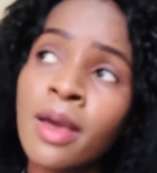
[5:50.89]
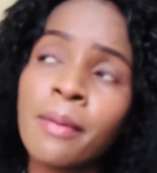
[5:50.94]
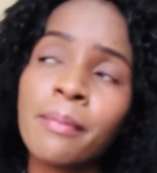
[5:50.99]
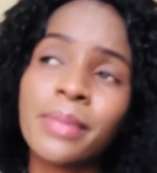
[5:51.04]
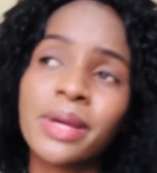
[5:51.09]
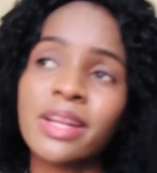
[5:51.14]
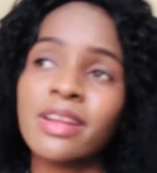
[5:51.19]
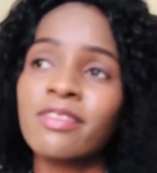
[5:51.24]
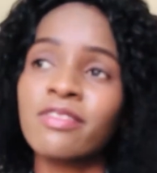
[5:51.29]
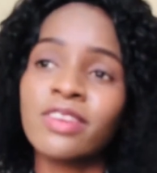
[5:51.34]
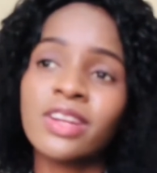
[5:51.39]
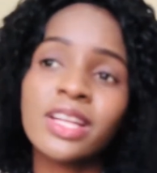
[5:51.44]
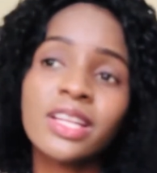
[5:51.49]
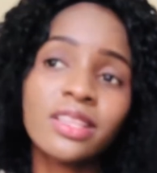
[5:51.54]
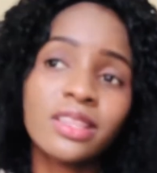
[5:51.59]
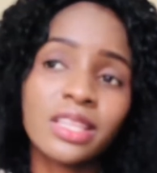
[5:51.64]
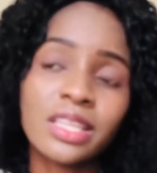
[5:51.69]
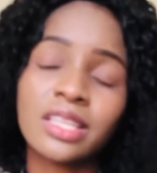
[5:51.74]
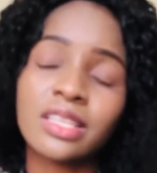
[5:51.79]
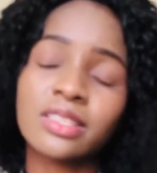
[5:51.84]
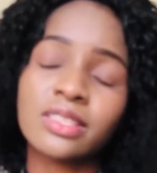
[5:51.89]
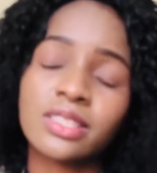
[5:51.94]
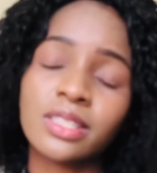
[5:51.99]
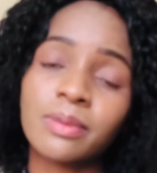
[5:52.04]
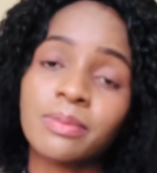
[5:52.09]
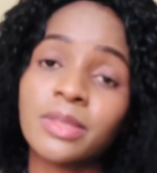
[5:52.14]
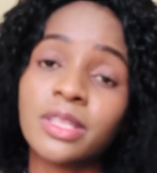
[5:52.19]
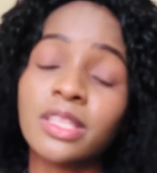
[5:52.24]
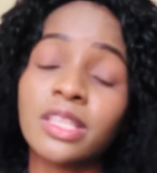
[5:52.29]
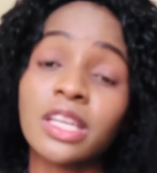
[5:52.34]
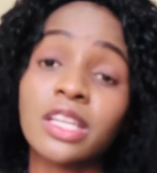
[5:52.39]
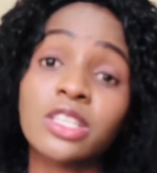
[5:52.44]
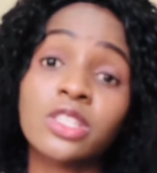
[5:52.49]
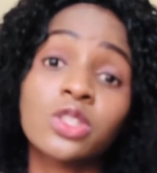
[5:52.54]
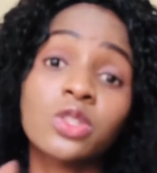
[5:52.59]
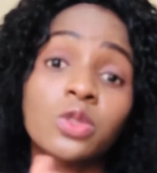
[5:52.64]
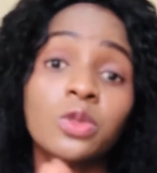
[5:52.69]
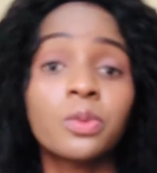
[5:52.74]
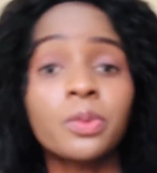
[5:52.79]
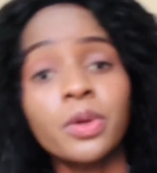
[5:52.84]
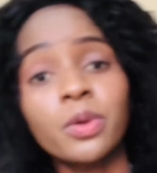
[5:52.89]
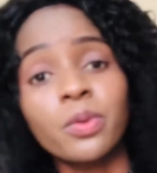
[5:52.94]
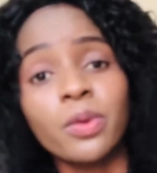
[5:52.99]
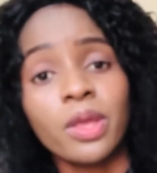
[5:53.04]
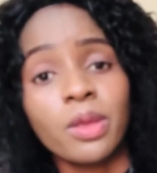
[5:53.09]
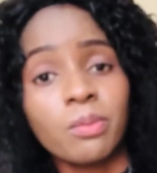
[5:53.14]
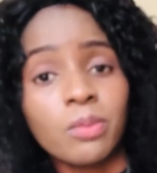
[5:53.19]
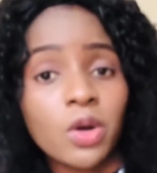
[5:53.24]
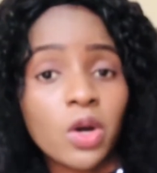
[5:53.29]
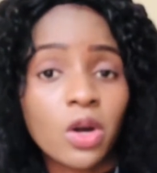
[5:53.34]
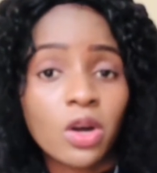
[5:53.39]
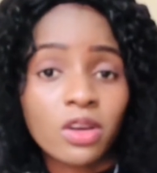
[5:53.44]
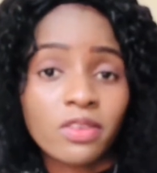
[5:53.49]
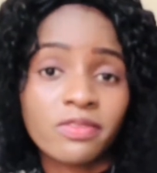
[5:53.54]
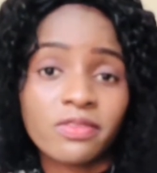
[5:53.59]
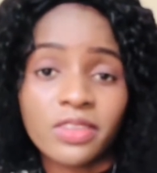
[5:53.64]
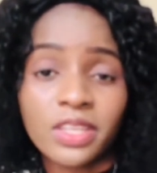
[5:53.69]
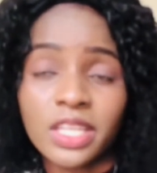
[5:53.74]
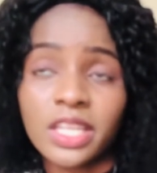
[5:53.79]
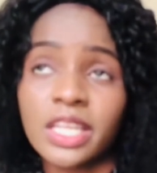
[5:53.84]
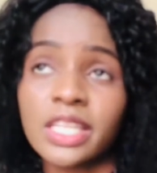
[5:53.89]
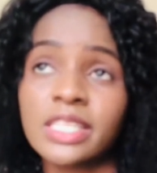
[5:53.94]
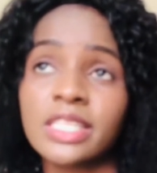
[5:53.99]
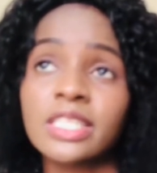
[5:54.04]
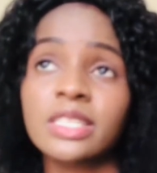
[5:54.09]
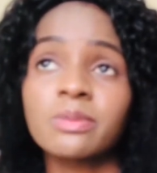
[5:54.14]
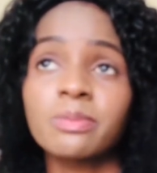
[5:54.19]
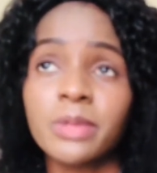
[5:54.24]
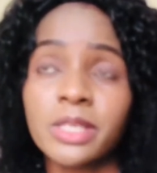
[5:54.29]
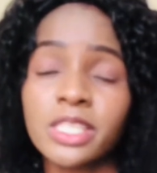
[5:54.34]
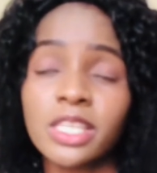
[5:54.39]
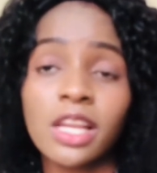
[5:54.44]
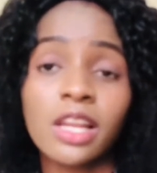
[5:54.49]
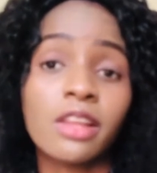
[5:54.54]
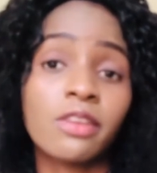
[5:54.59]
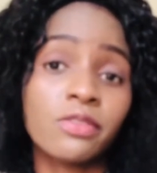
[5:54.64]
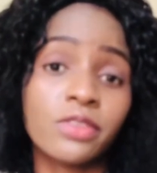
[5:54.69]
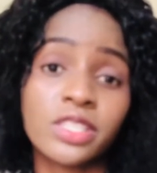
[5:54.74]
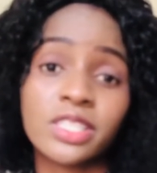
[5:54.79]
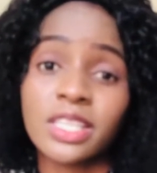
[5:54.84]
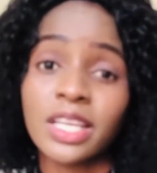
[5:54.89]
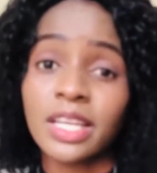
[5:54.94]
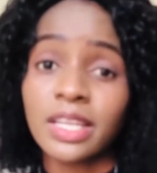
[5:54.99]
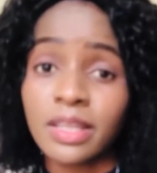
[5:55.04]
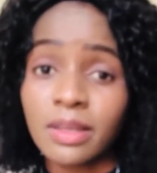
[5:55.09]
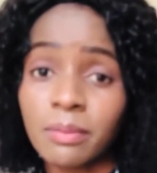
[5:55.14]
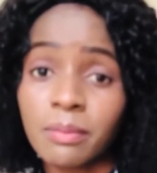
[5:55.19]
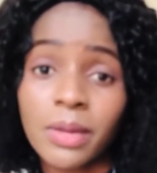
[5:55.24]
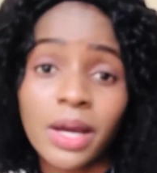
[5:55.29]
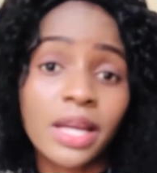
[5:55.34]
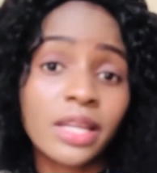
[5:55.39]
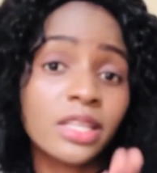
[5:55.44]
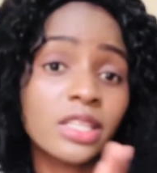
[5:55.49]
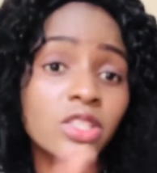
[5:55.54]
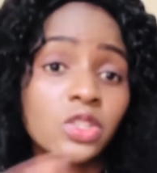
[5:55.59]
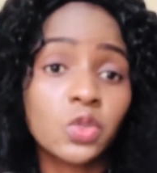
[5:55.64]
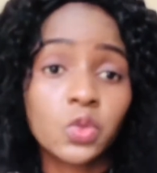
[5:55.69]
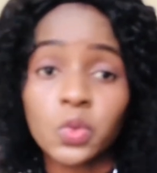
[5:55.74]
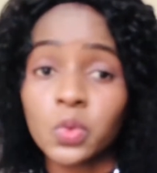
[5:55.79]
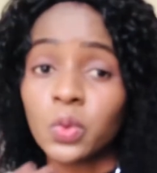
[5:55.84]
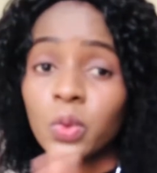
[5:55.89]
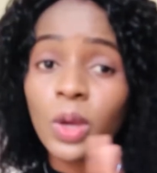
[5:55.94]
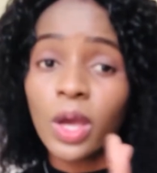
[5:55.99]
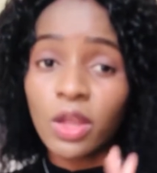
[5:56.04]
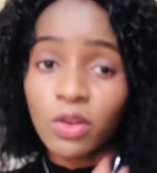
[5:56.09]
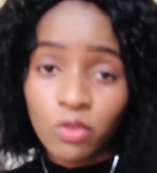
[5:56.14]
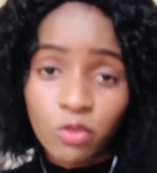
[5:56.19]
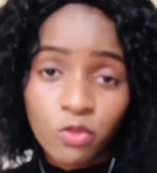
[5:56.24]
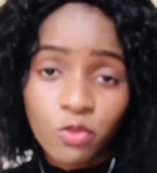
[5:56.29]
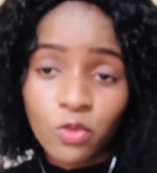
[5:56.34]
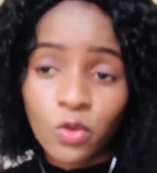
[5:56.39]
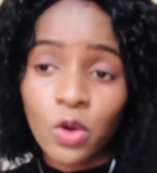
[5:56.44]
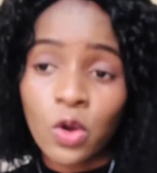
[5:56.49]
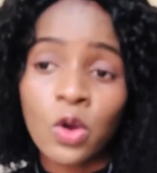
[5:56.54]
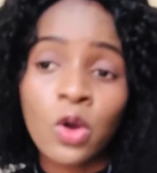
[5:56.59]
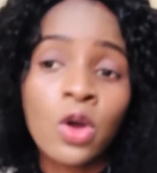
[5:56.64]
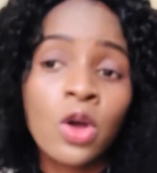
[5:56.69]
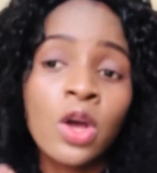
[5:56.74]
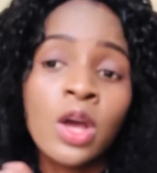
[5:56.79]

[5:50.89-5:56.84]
But I really think it's something that is super way more convenient, especially if you're sending money to and fro,